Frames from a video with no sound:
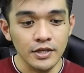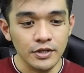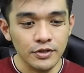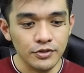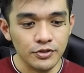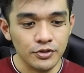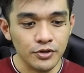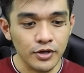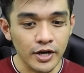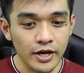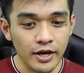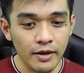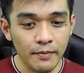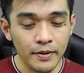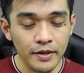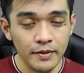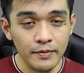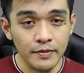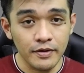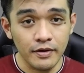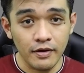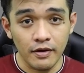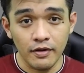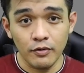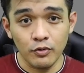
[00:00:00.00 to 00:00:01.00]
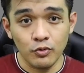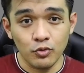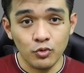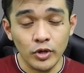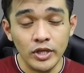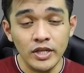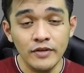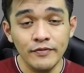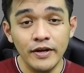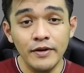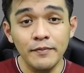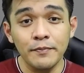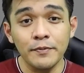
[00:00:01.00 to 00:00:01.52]
try maybe
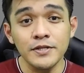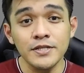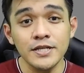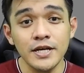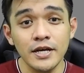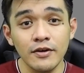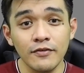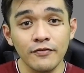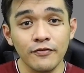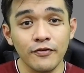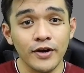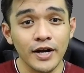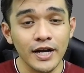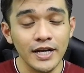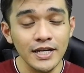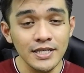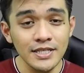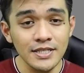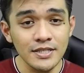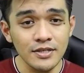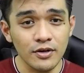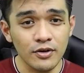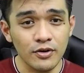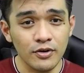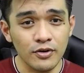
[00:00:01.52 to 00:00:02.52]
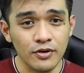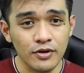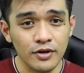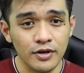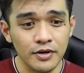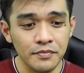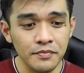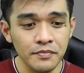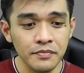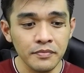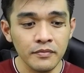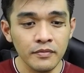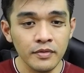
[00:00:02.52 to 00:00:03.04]
25% of rice, or